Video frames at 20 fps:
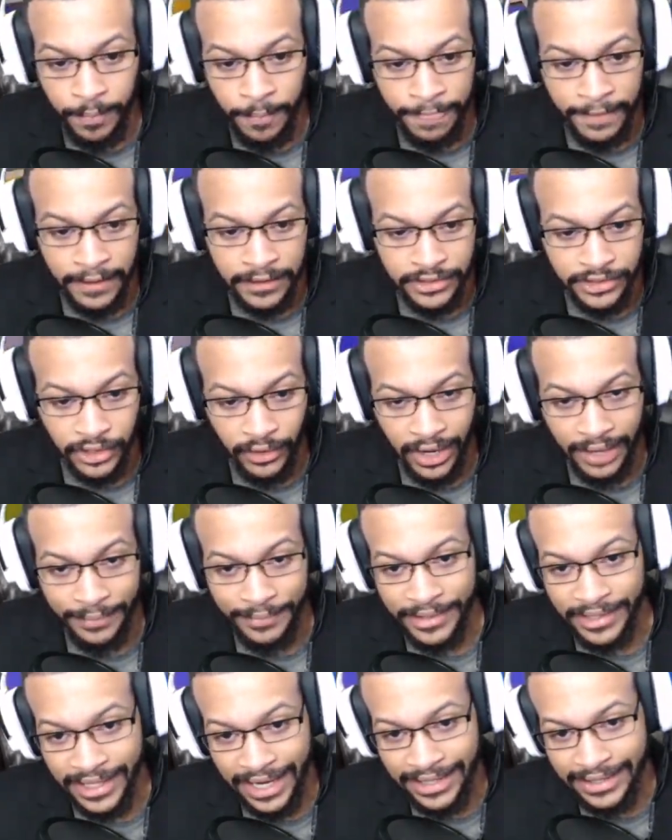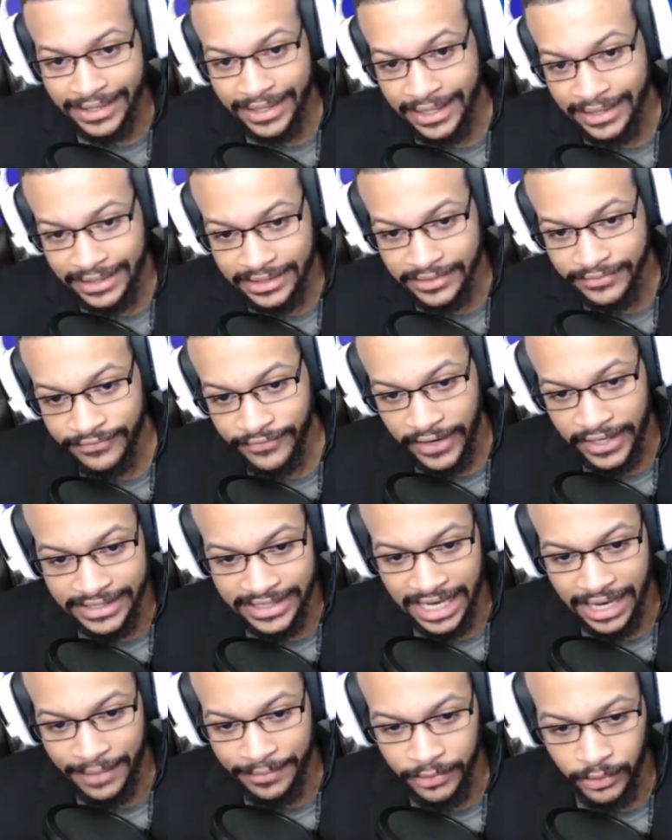So I'm glad that these fights
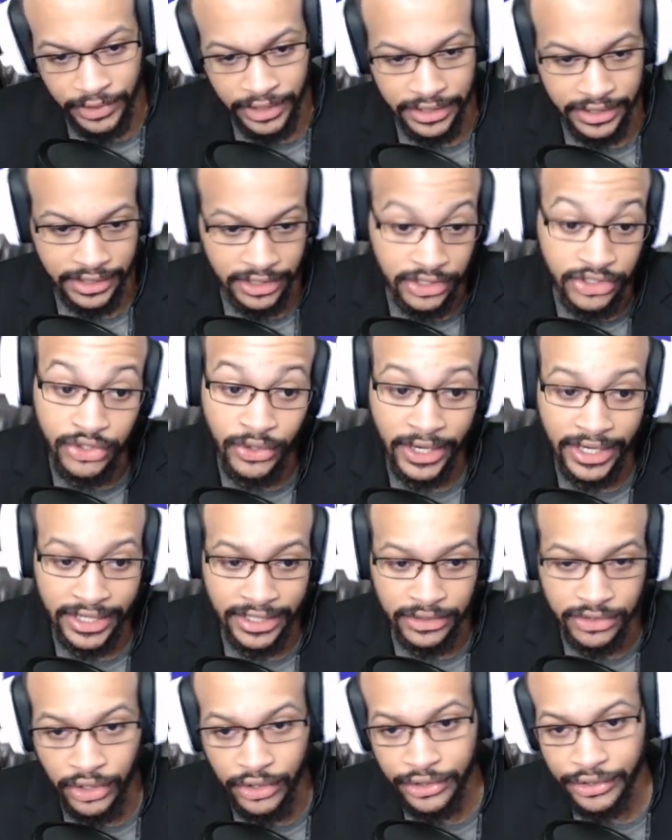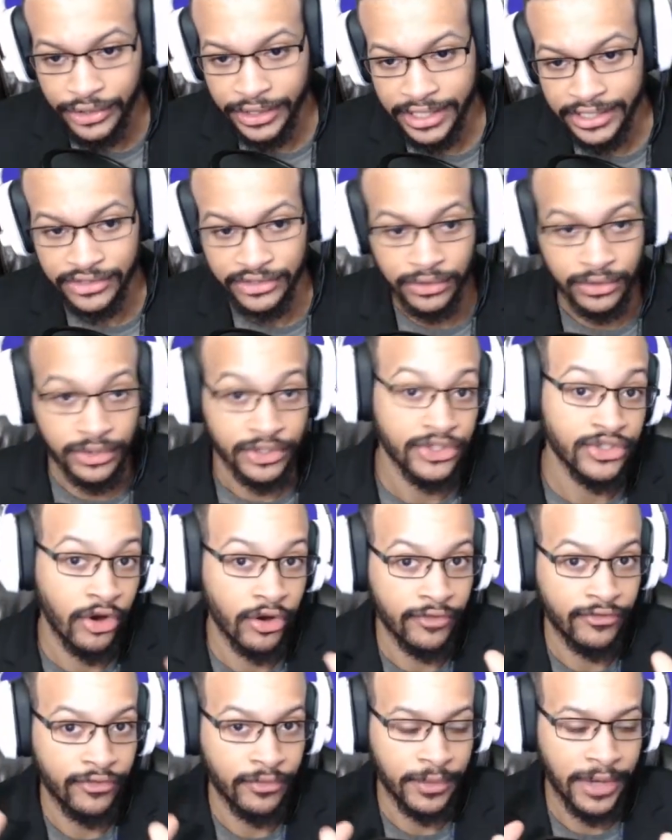happened the way they did, so I can talk you guys through it.
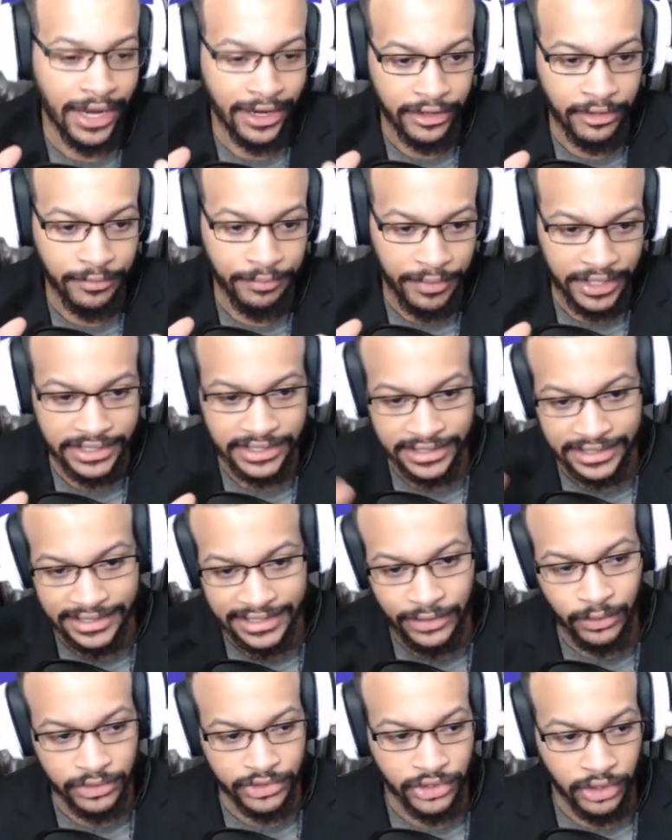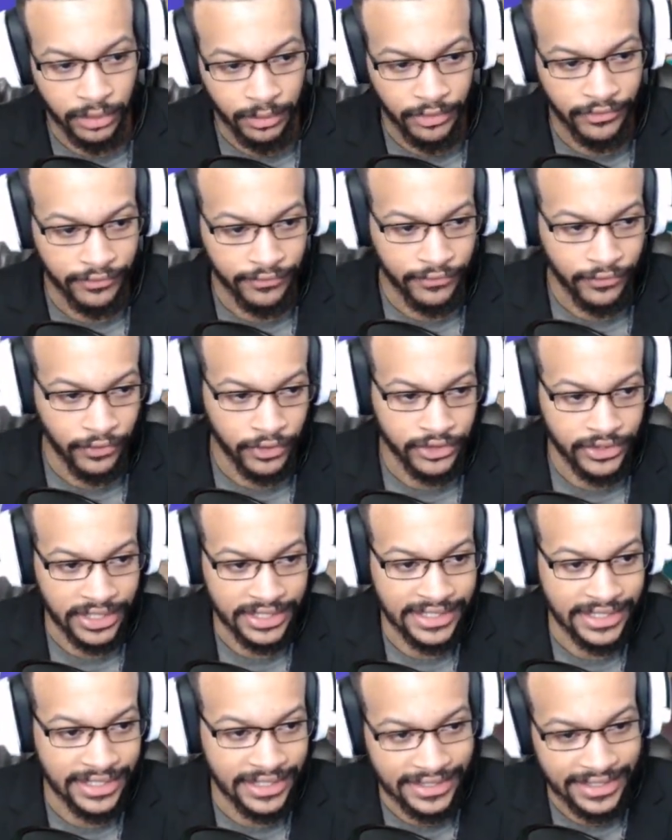Starting from kind of the basics, then we'll start moving forward. So I
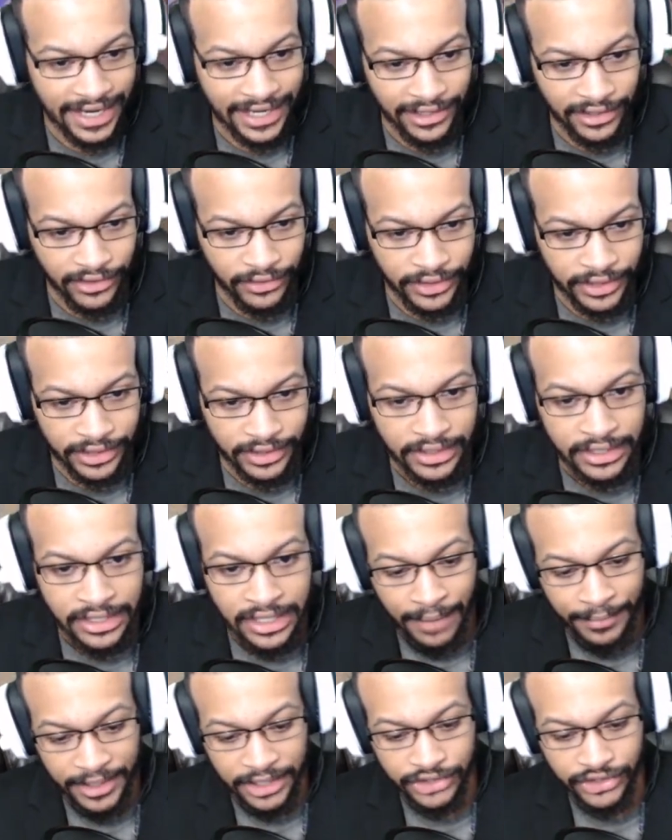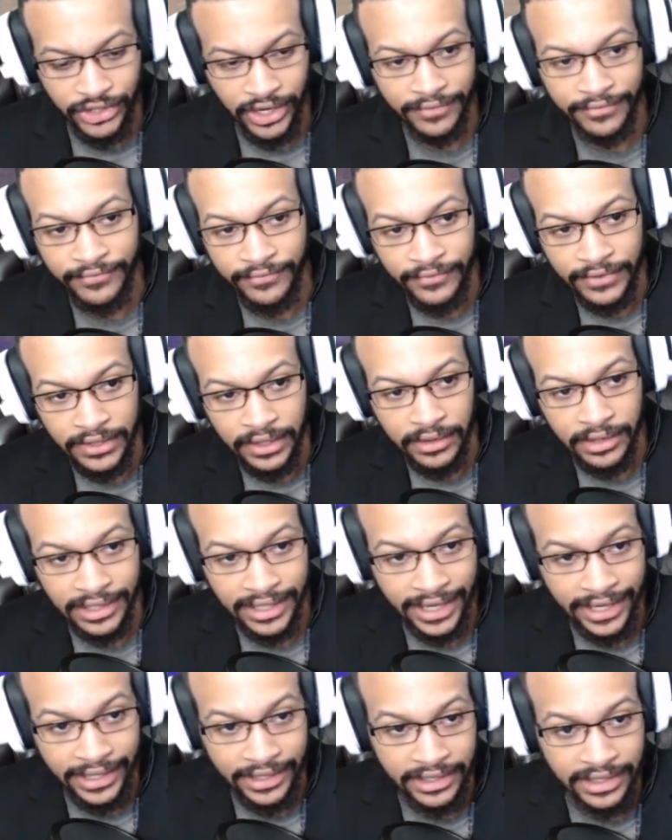see this guy loading. I'm going to try to
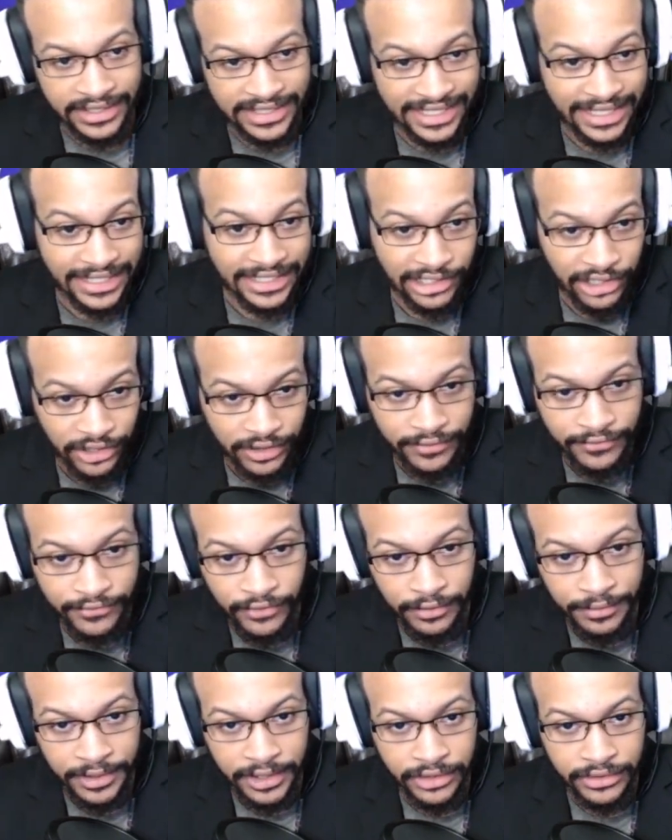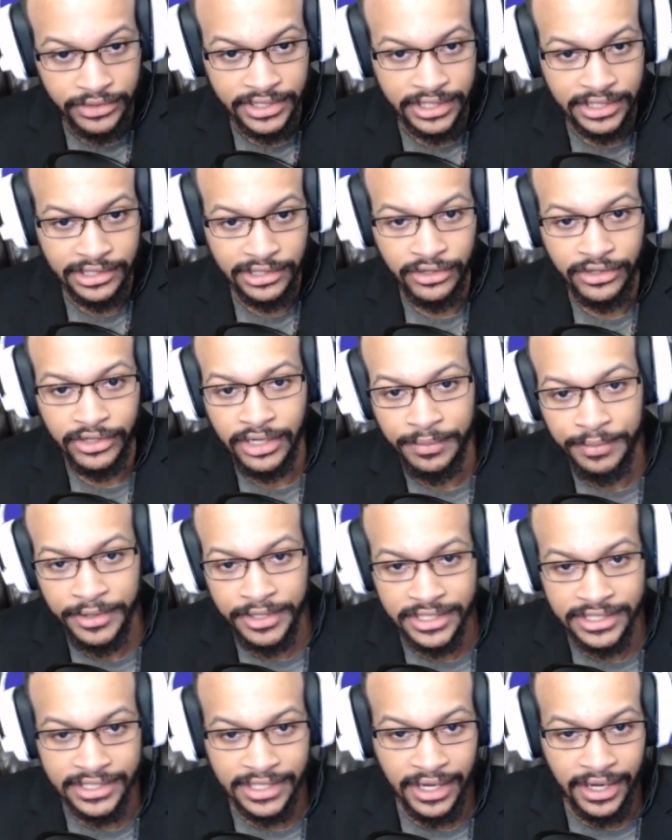land. I see he's looking for me. You see he's looking up in
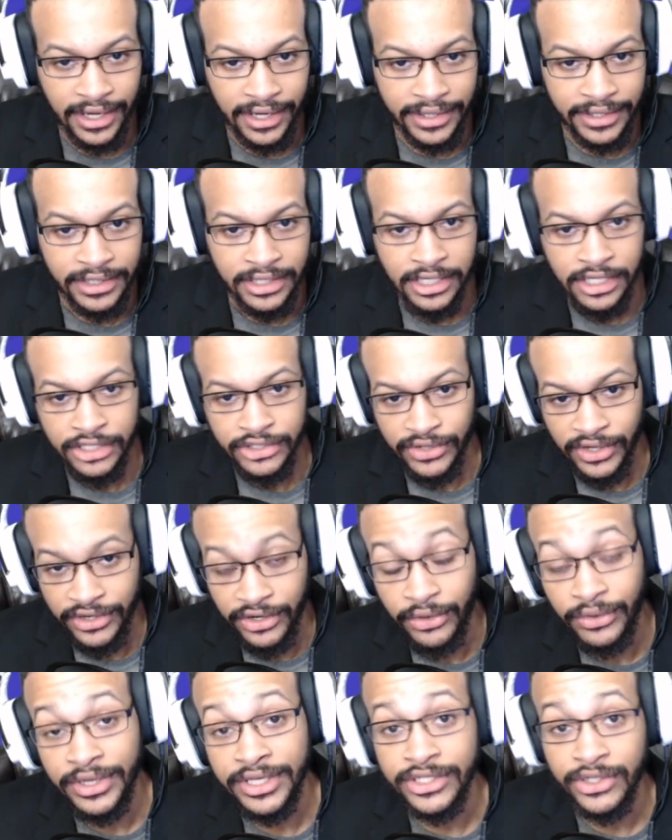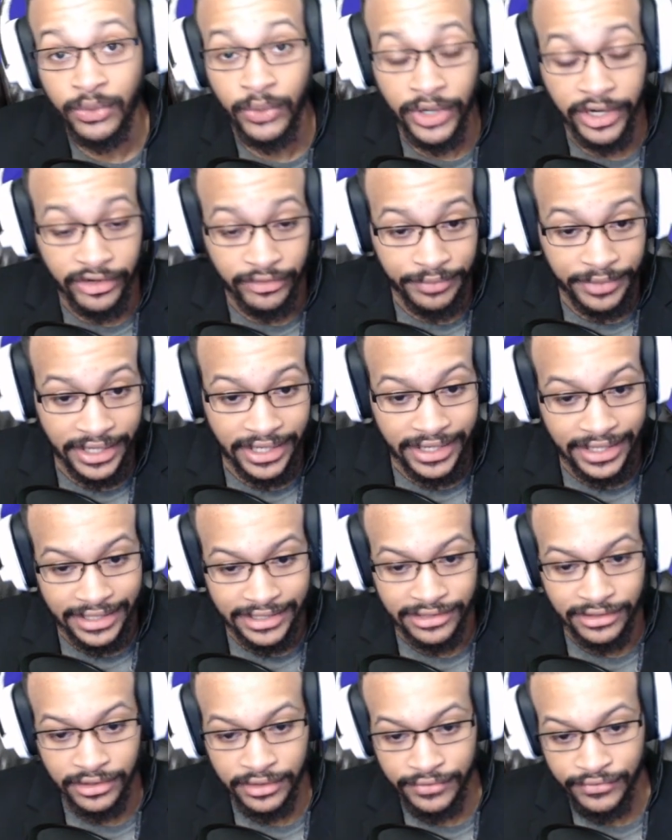the sky. So I know he's aware of me and
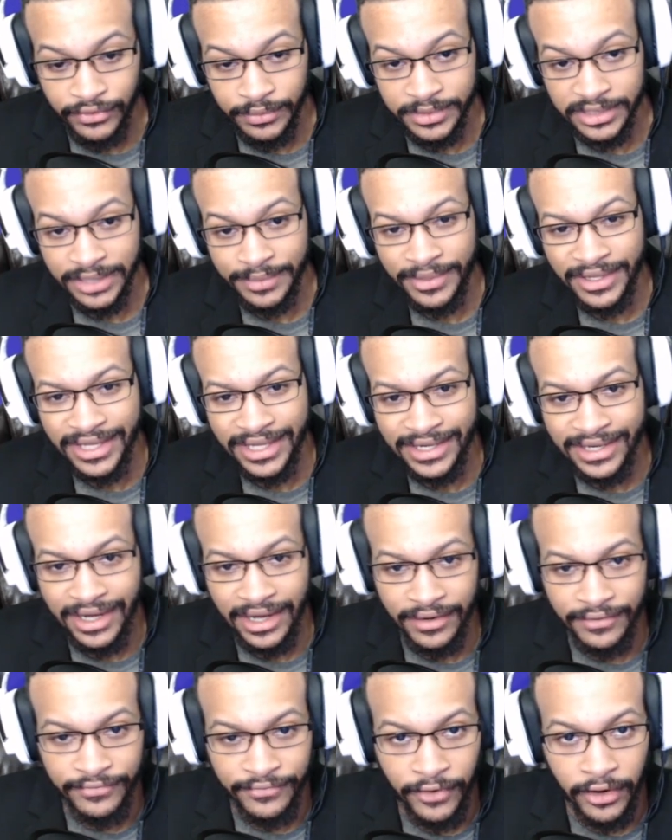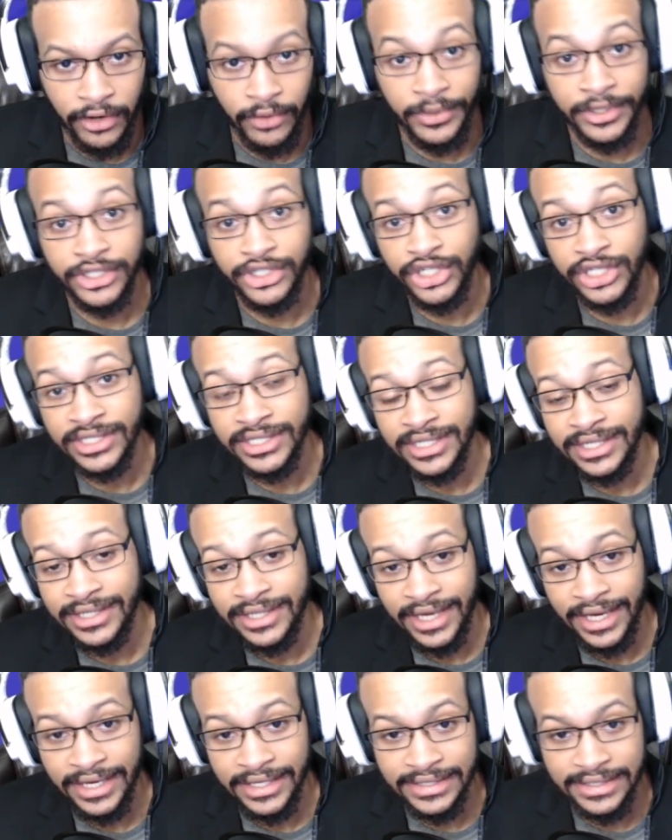he's looking for me. So I'm going to land kind of far away just in
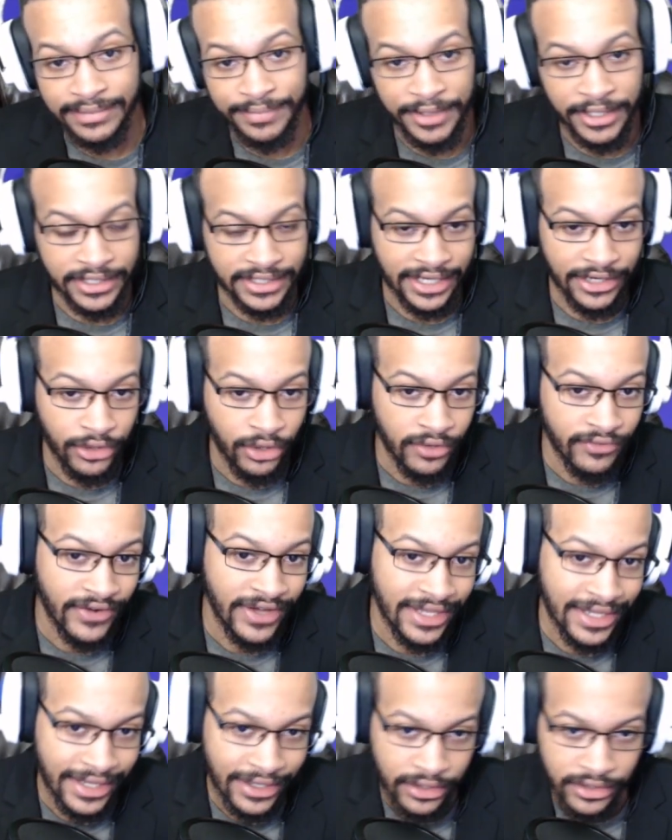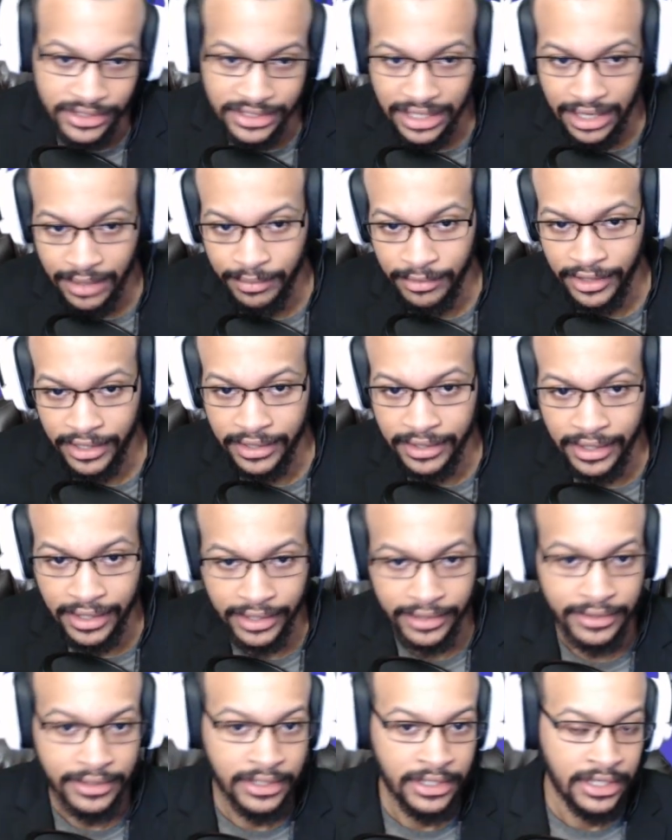case, because I know if I land on top of that
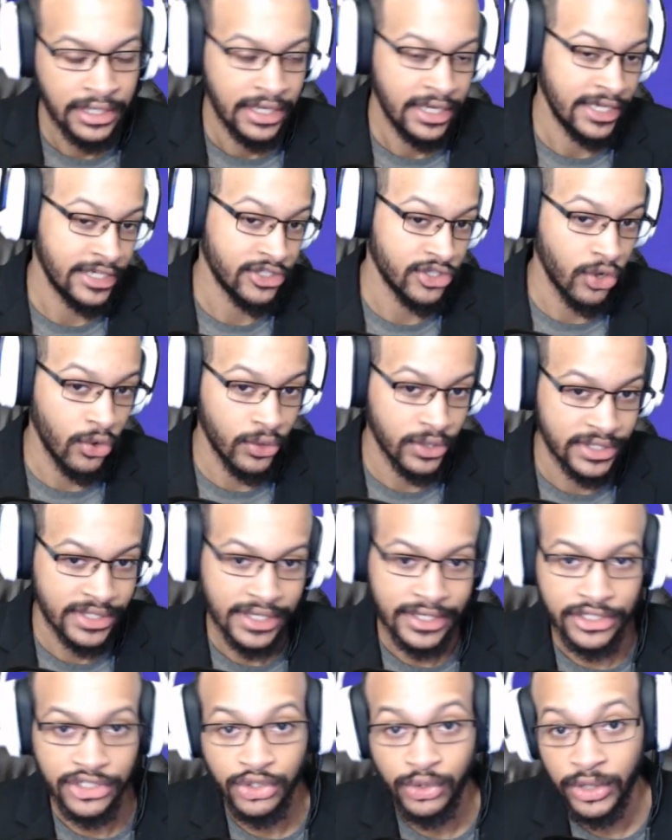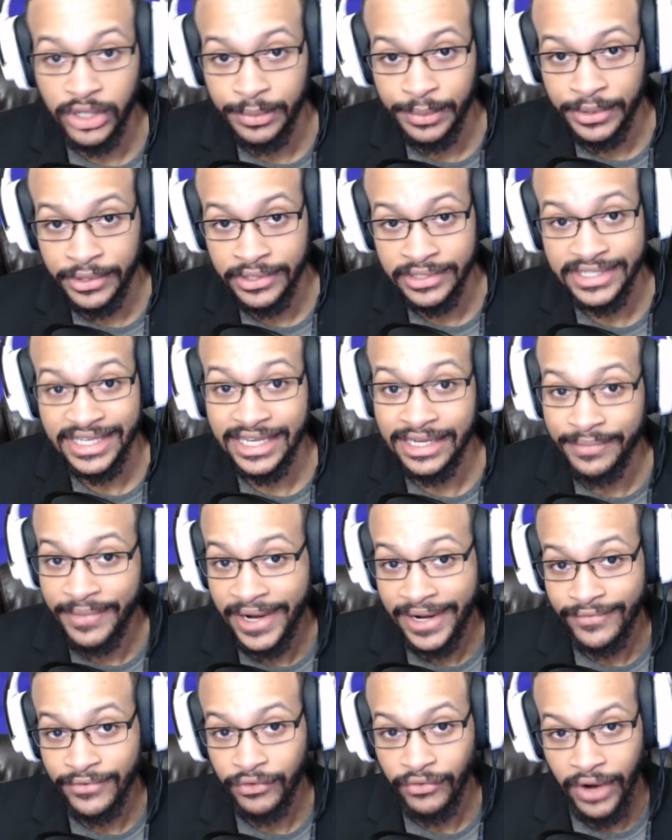guy, he's going to hit his quick builds and he might
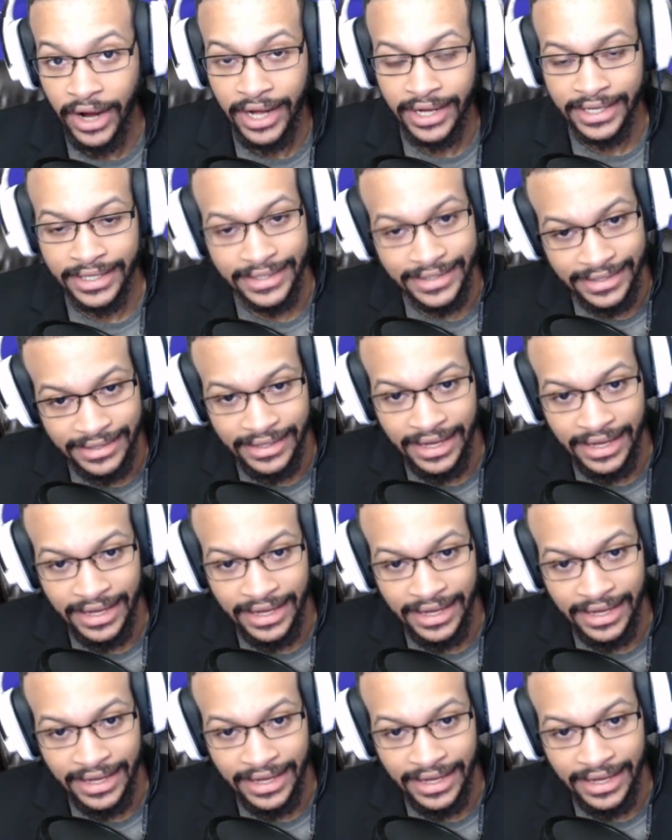have a rocket.